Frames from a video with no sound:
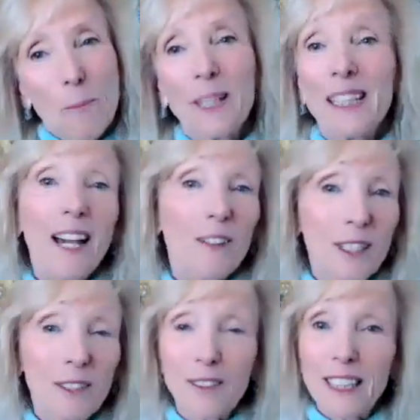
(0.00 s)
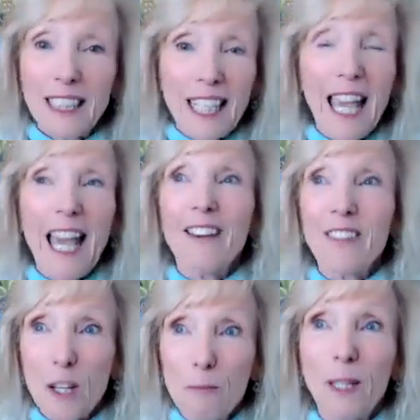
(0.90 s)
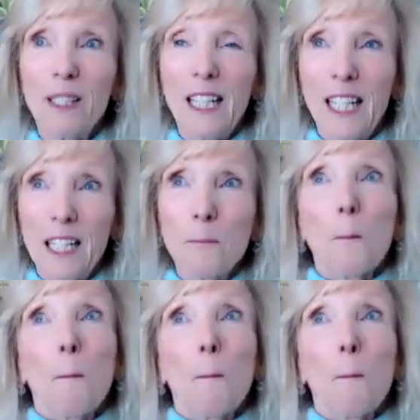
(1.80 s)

but yeah we really have the ability